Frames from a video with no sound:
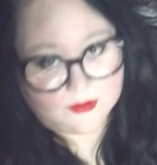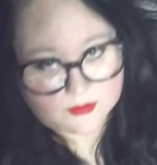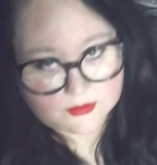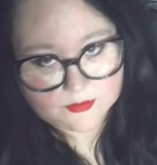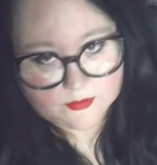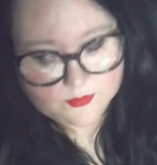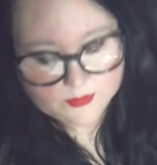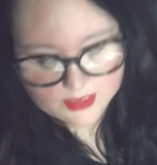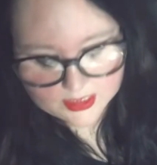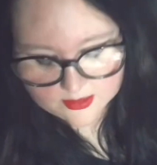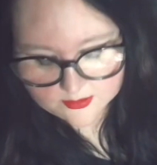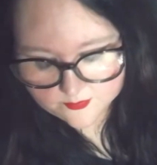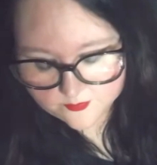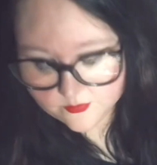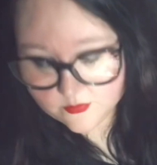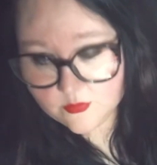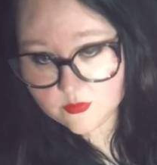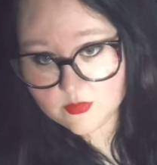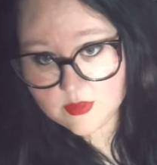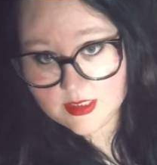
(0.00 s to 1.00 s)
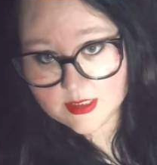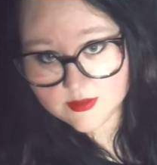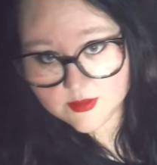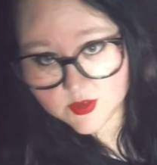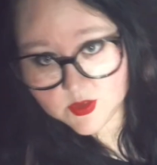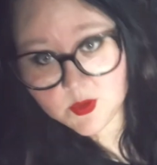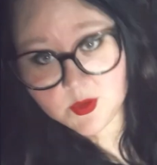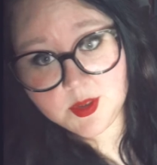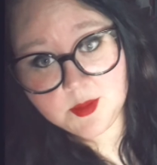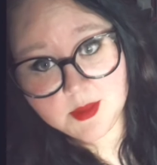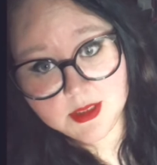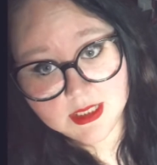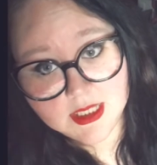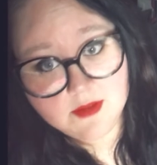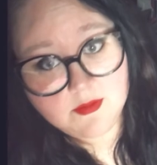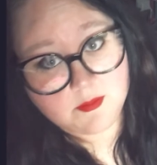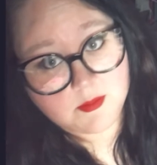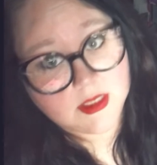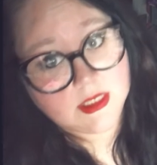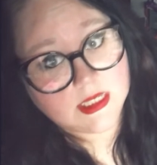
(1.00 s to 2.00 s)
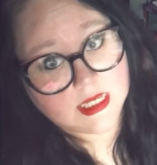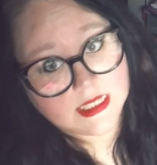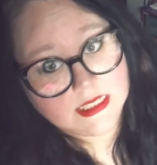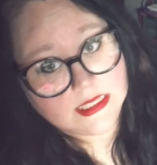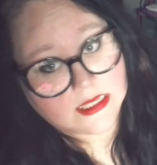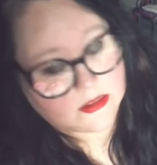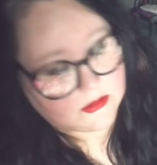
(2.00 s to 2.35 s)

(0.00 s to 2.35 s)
Yeah, story of my life, but I doubt